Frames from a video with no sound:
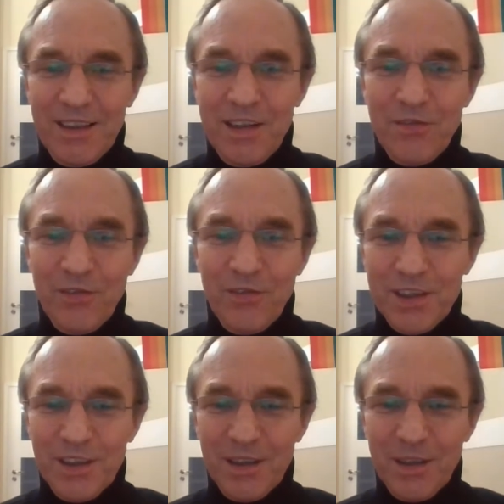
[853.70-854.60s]

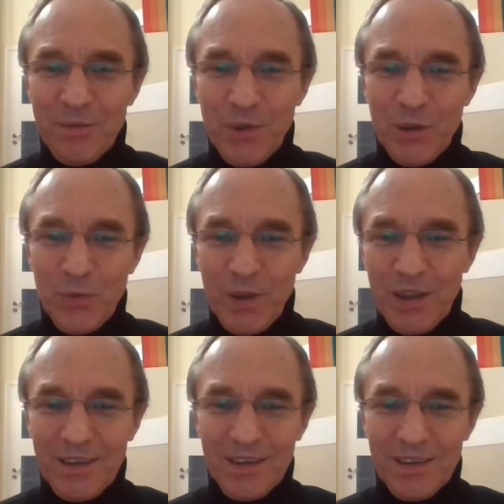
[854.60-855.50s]
difference between
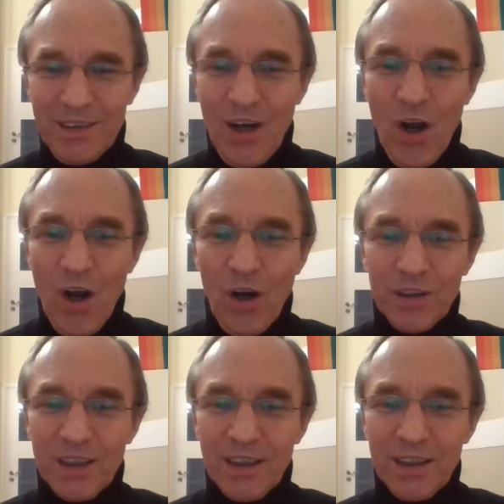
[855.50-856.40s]

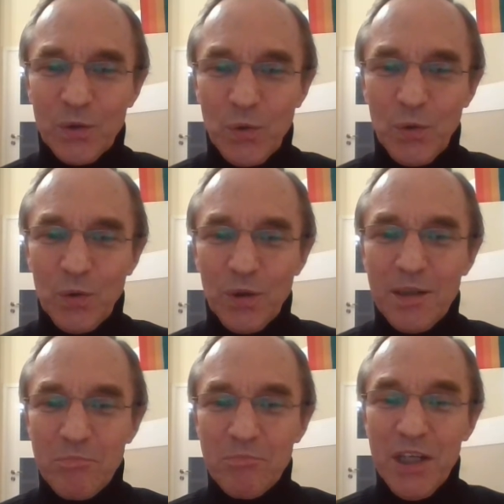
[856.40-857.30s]
hot and cool
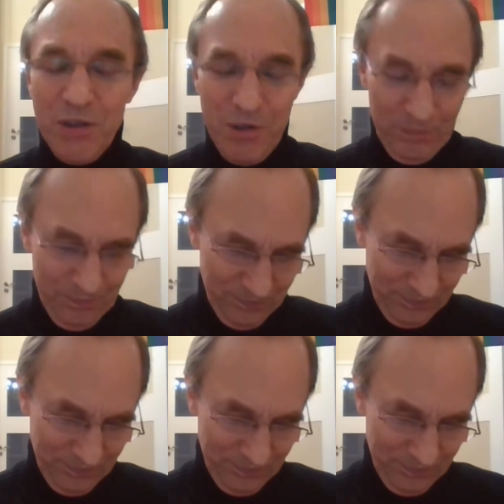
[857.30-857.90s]
medium.